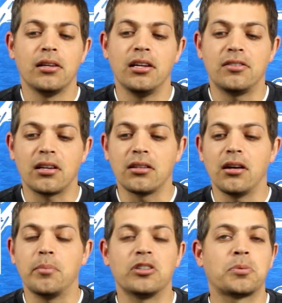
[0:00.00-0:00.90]
it said
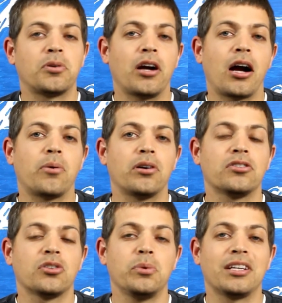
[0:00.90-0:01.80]
kilometers per hour,
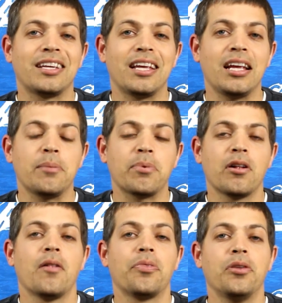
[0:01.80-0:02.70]
so we keep
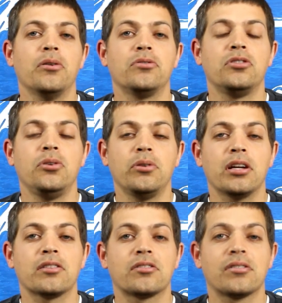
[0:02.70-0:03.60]
those
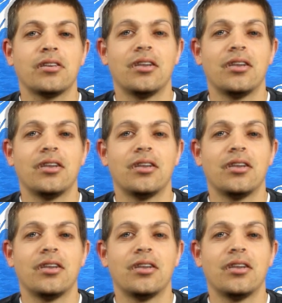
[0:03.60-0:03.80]
units.